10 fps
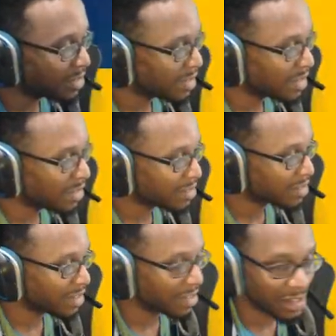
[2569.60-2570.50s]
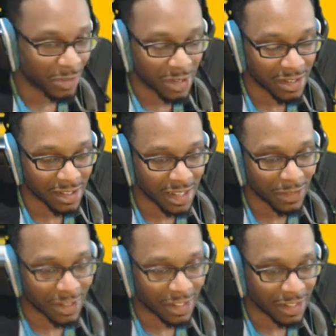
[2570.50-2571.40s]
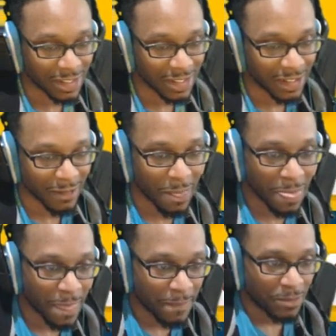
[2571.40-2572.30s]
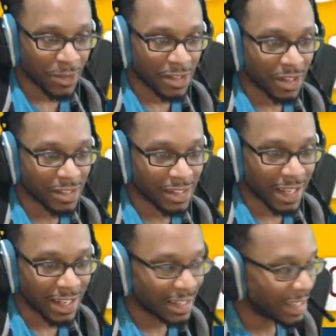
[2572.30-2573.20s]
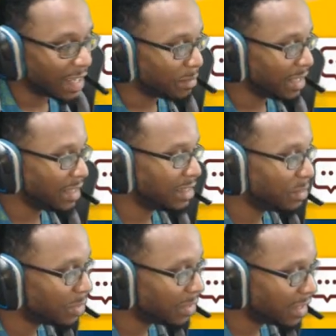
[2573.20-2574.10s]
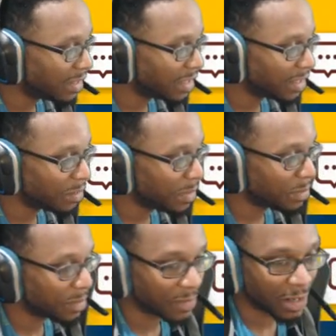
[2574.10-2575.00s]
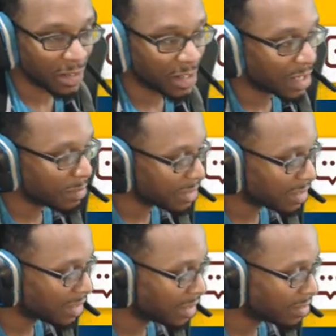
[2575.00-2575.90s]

in there? What is this level called? It's called Slide and Climb, and he did put it in there. And people have already commented on it,